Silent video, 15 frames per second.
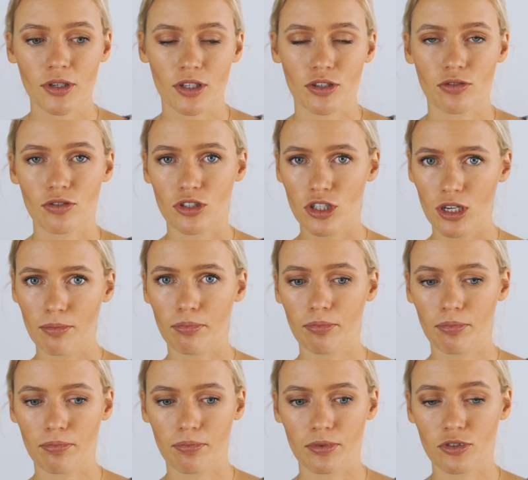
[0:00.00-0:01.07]
You can use cheap
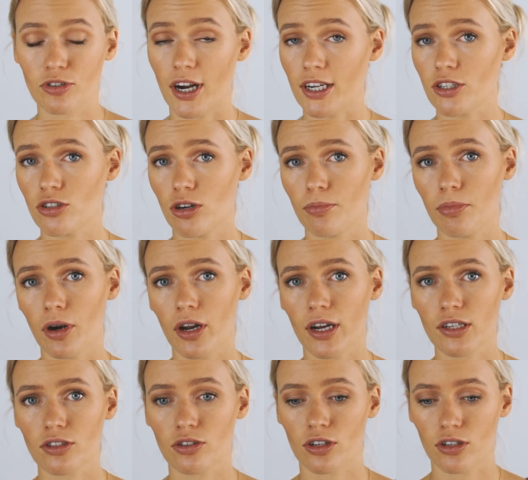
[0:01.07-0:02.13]
drugstore
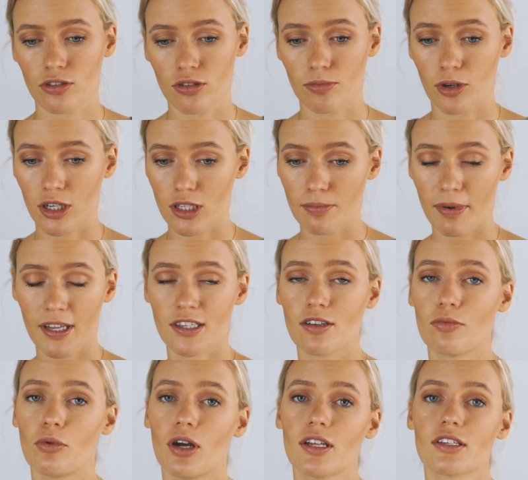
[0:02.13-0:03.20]
products, you can use more
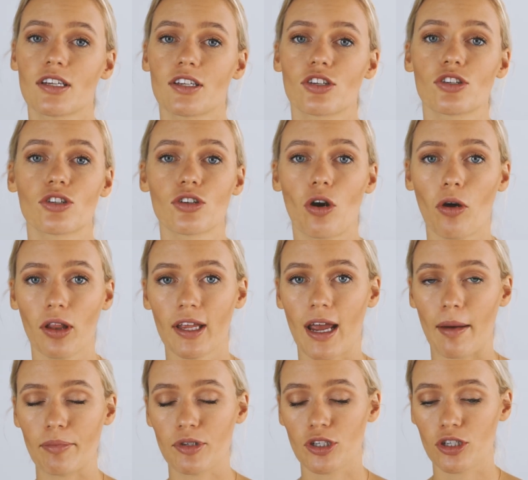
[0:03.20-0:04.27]
expensive ones, it's
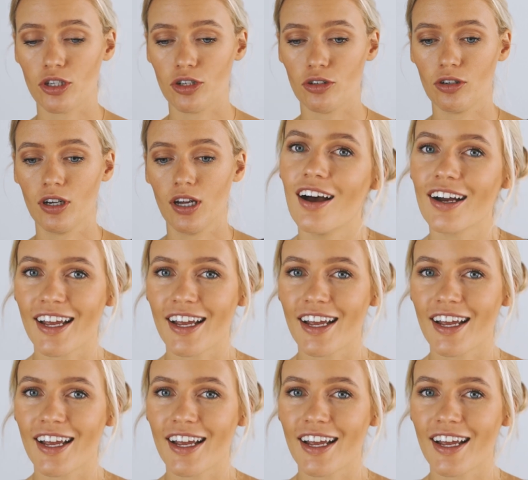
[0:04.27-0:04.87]
totally up to you.